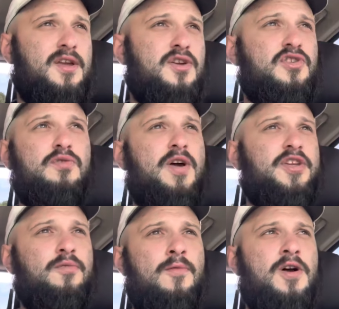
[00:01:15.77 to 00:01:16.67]
You do what
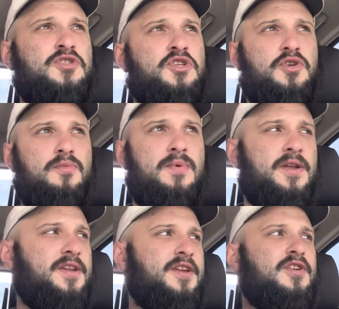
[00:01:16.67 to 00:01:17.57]
you want to, but
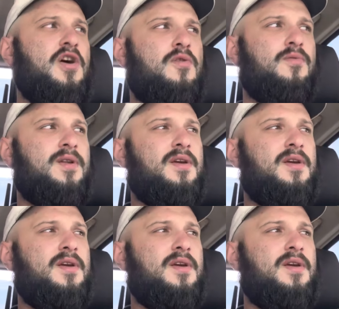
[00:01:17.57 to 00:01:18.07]
you don't